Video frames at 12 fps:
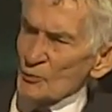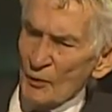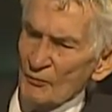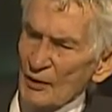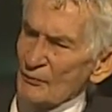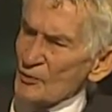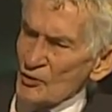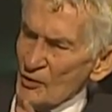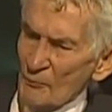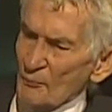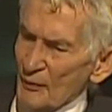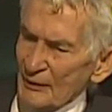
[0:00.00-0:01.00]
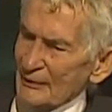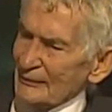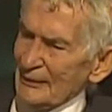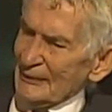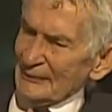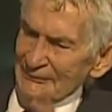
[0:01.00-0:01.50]
We have to give them something to
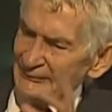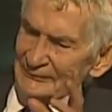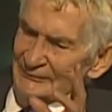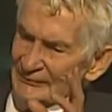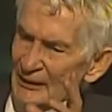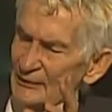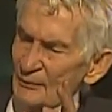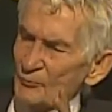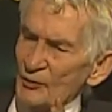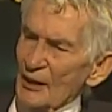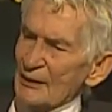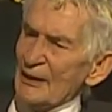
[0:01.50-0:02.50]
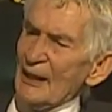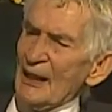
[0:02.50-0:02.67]
set them right.